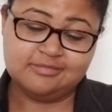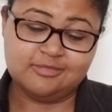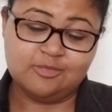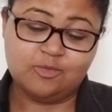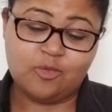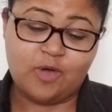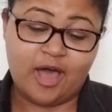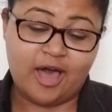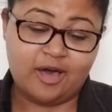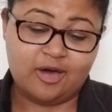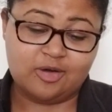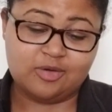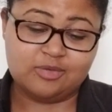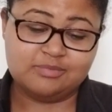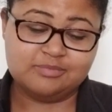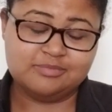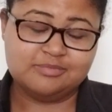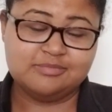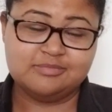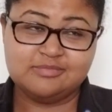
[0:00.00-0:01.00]
Wow
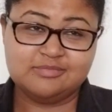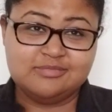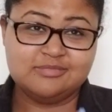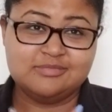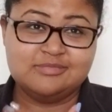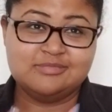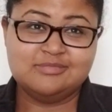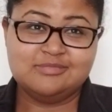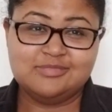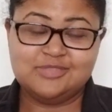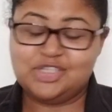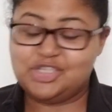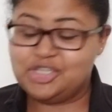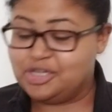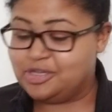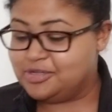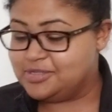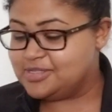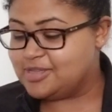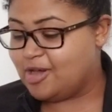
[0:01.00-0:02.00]

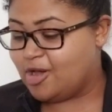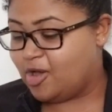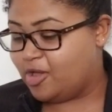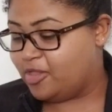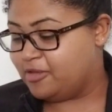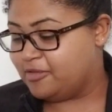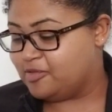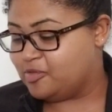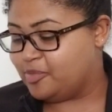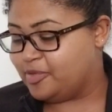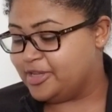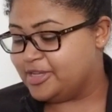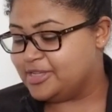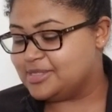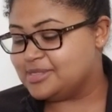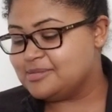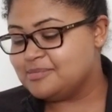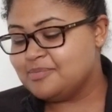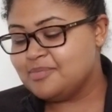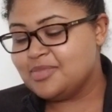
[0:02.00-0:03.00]
chills all over the
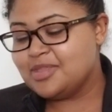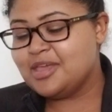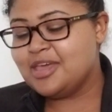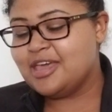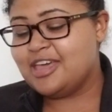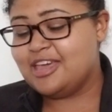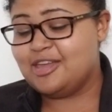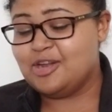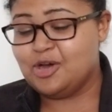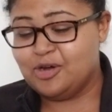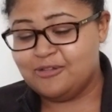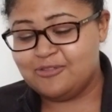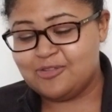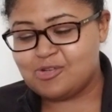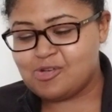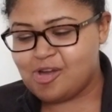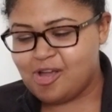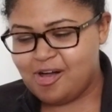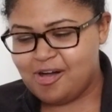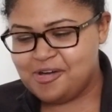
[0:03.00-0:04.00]
place. And
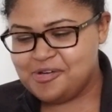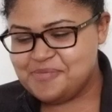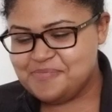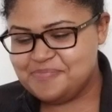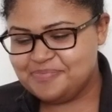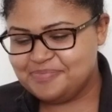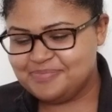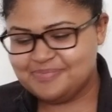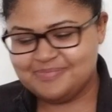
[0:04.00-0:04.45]
overall,